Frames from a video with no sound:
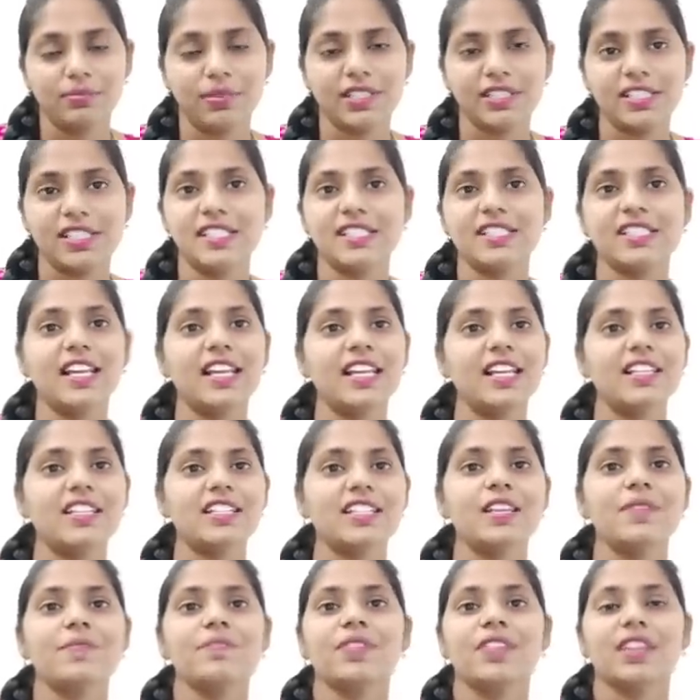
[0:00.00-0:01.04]
muscle
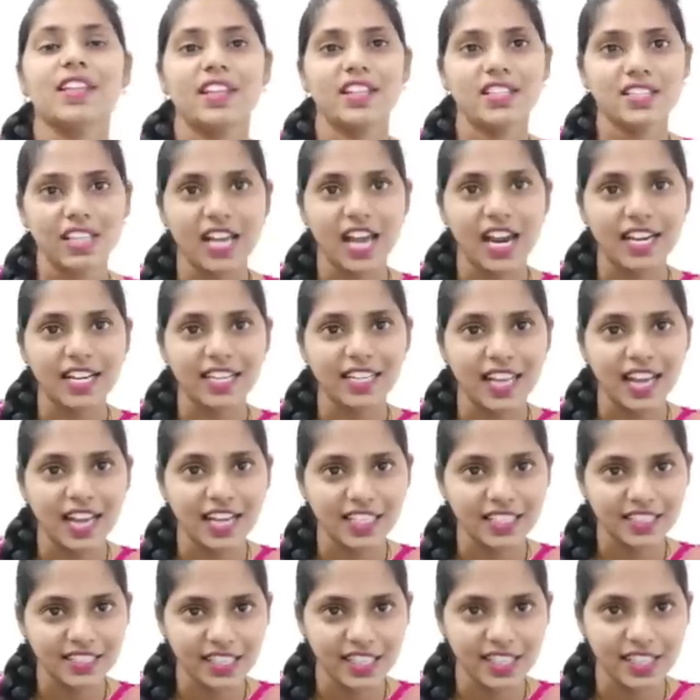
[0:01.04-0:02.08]
cells that is
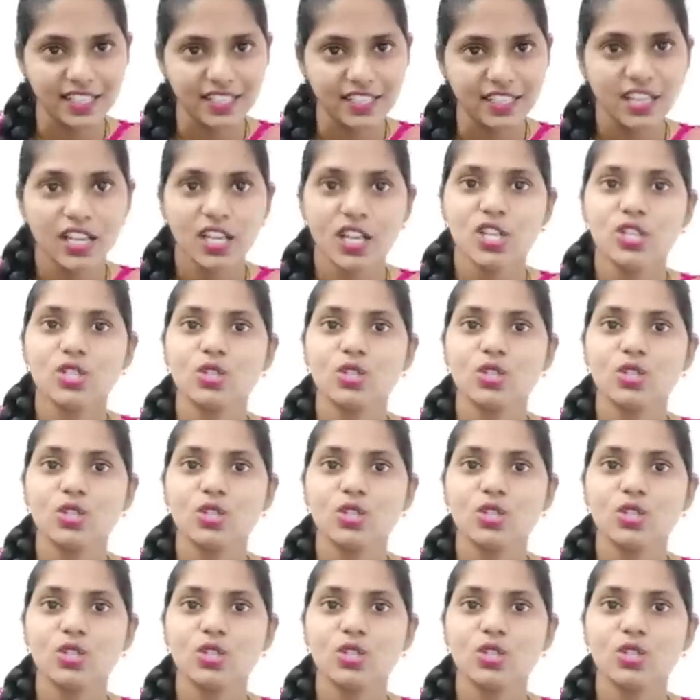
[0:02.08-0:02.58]
cardiac cells.